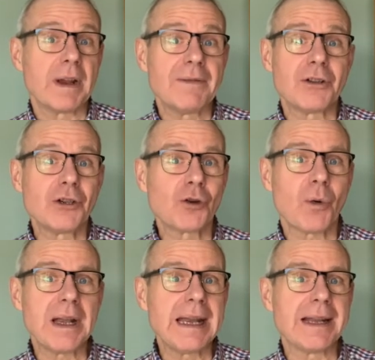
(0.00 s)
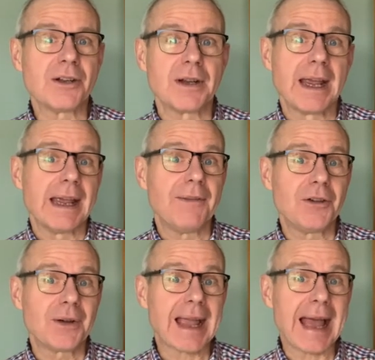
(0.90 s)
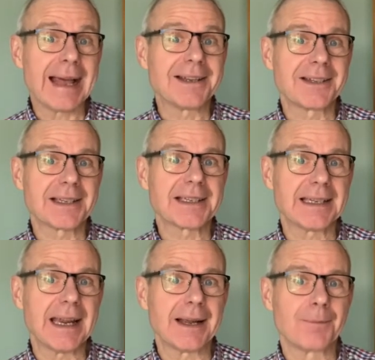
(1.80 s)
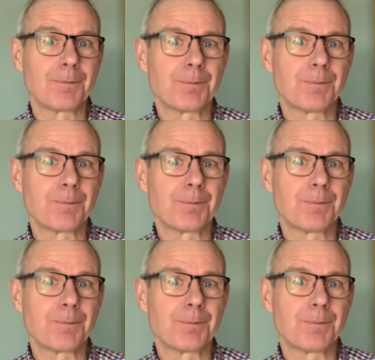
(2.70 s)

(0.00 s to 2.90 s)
even join in if you can to sing.